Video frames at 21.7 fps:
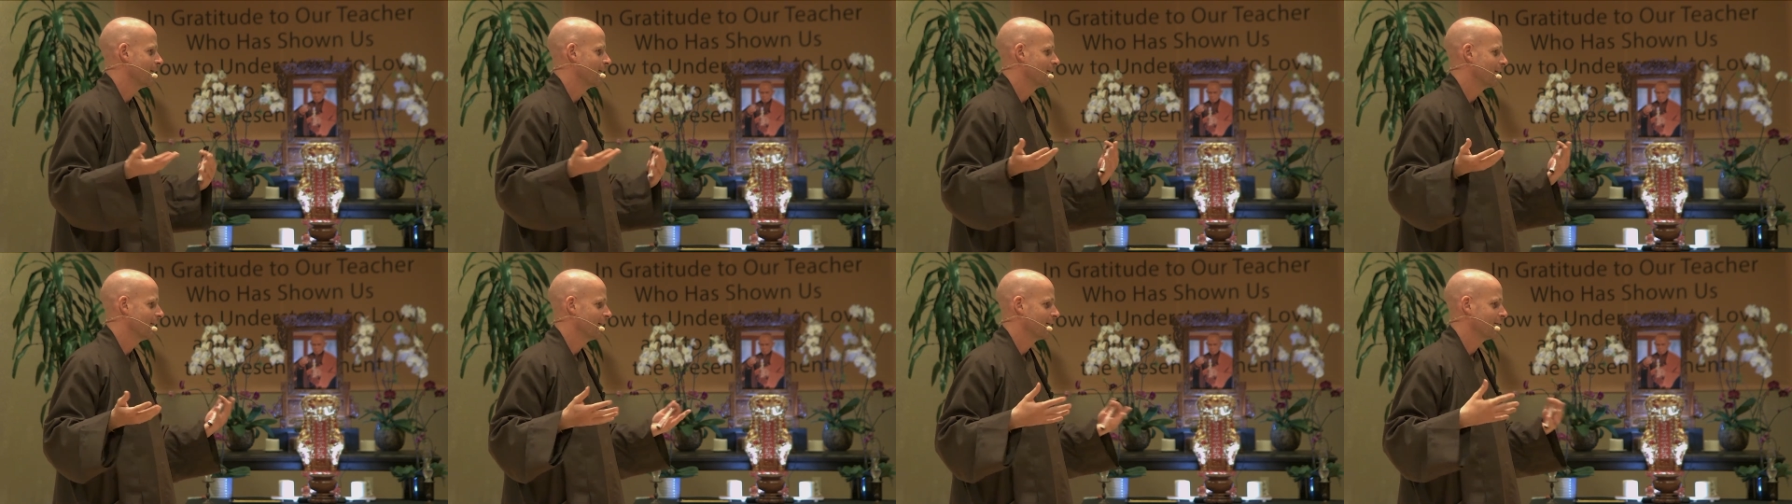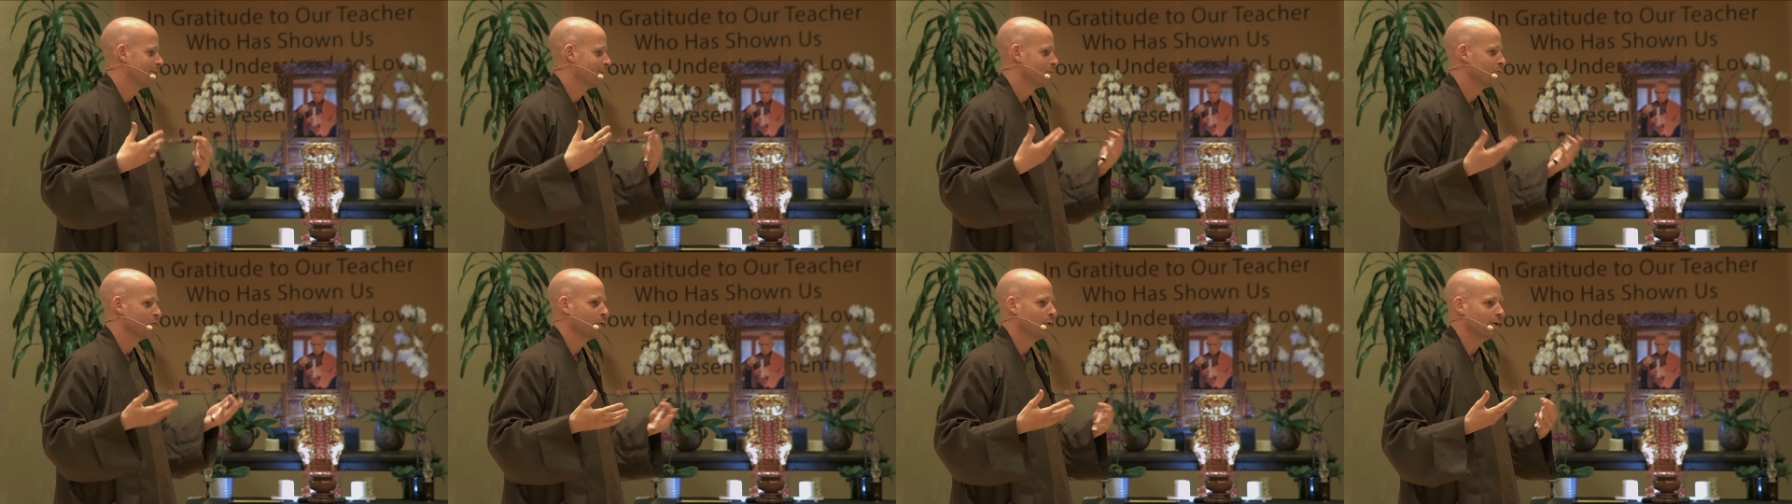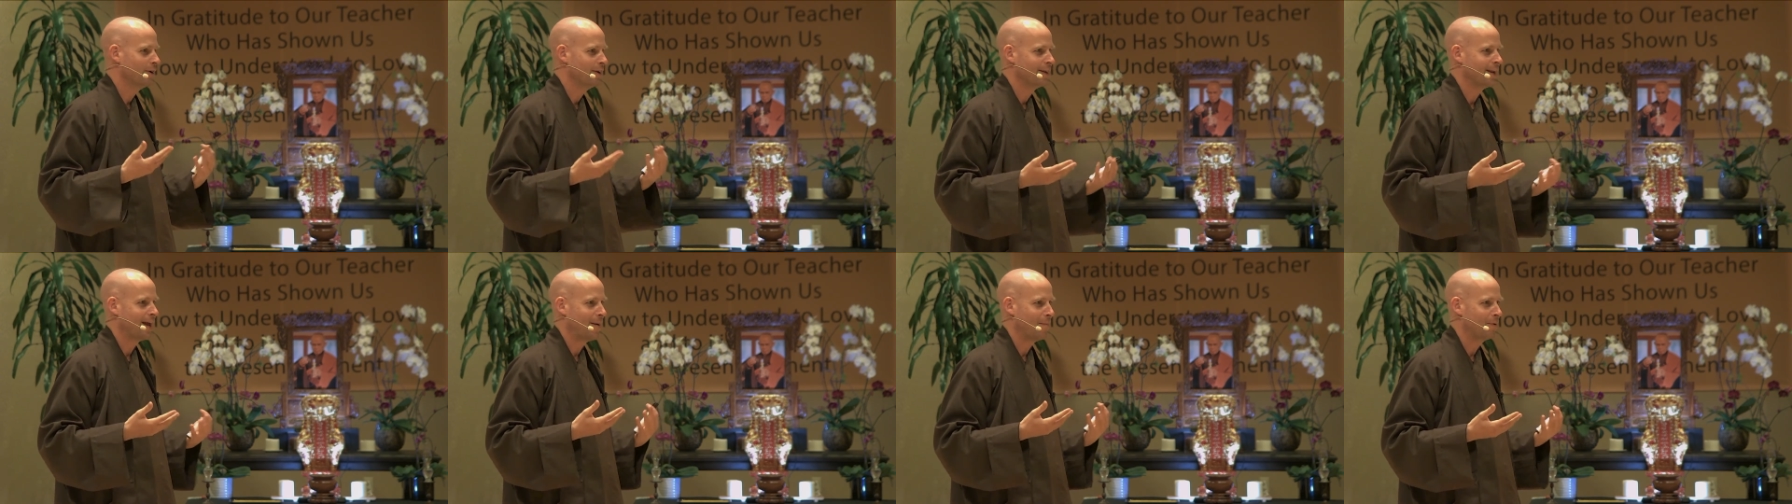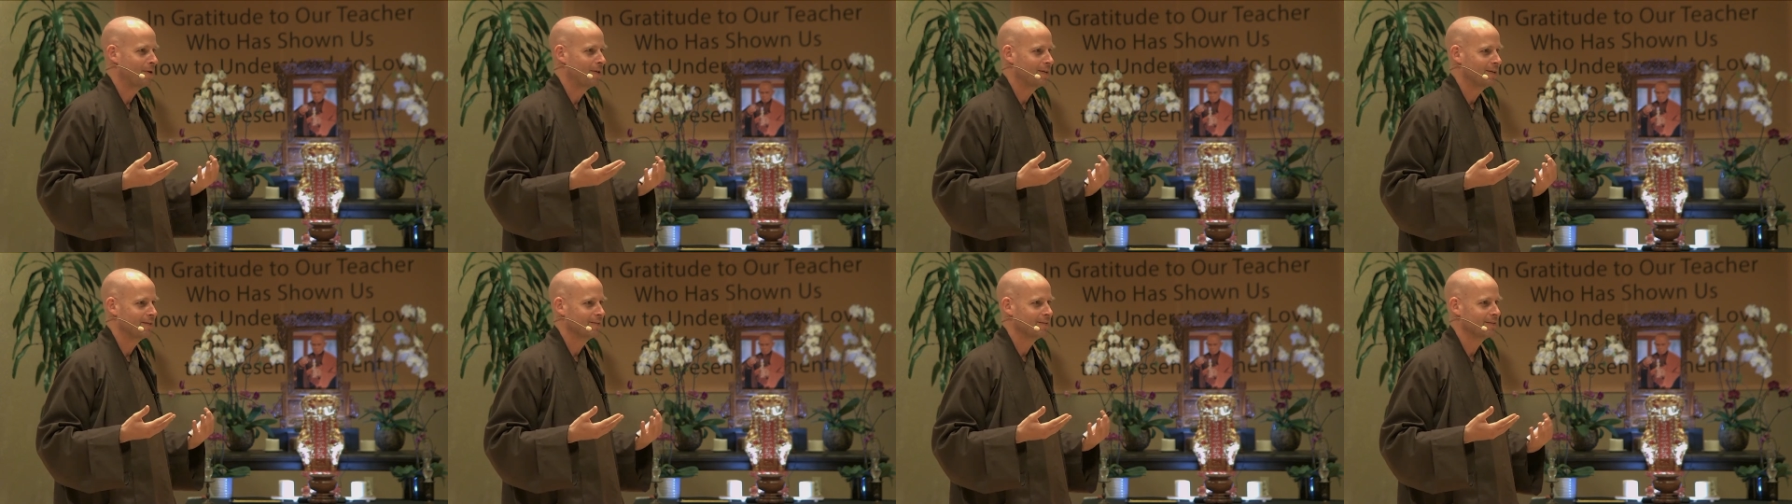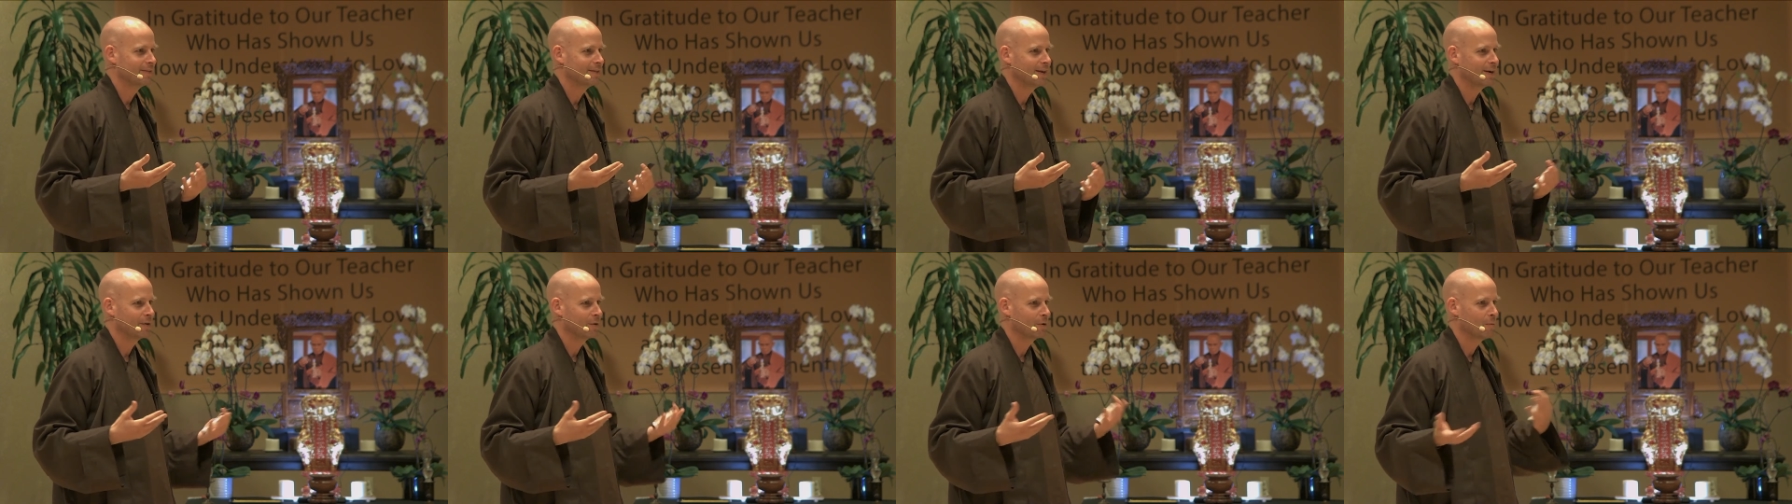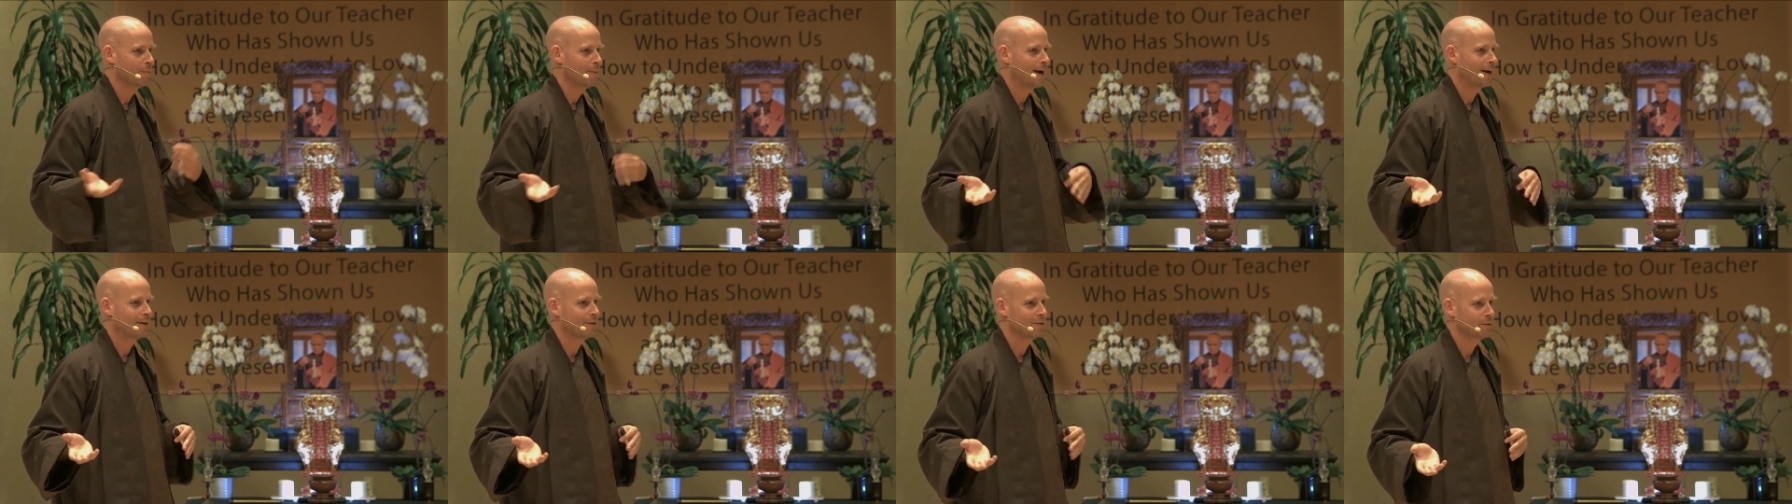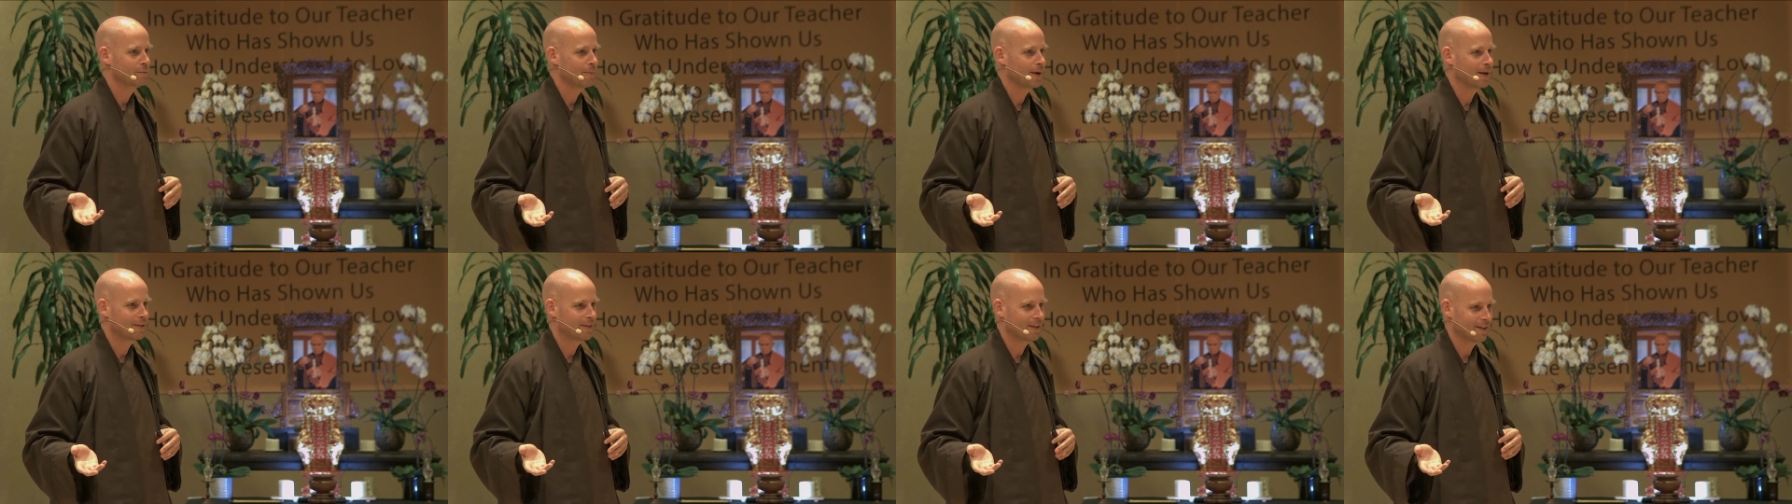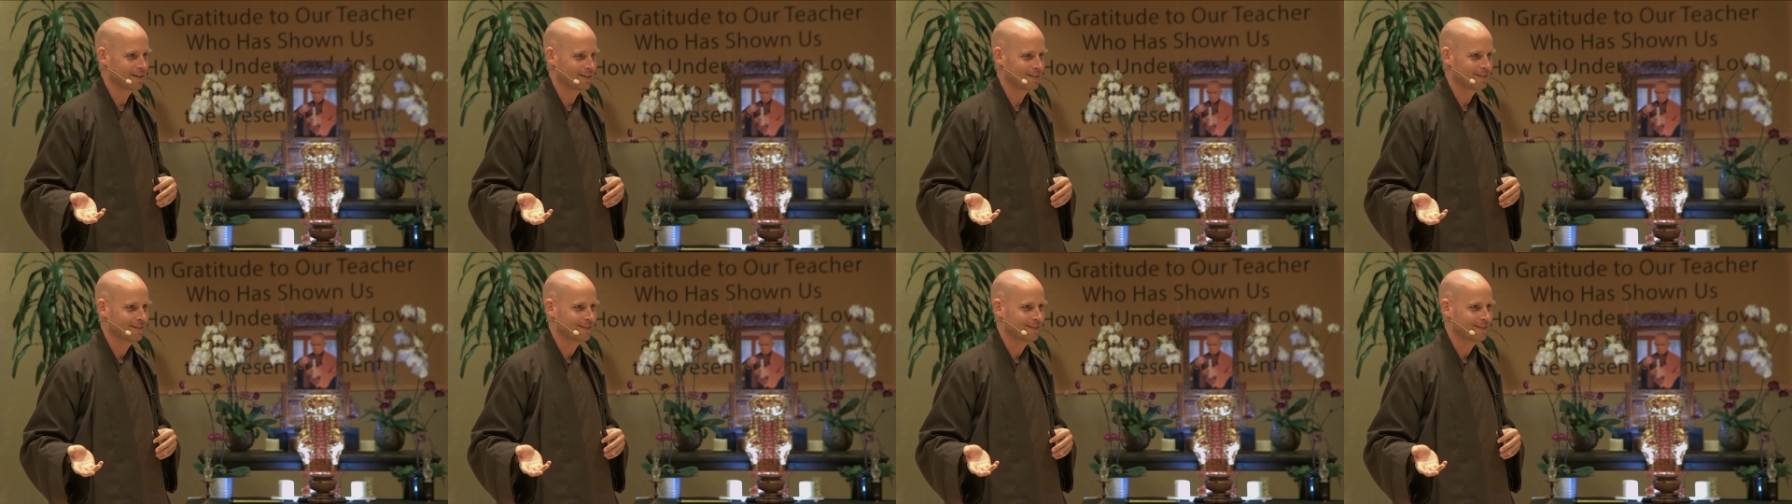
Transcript: I'll get some joy and happiness, and then I'll go back and do my thing.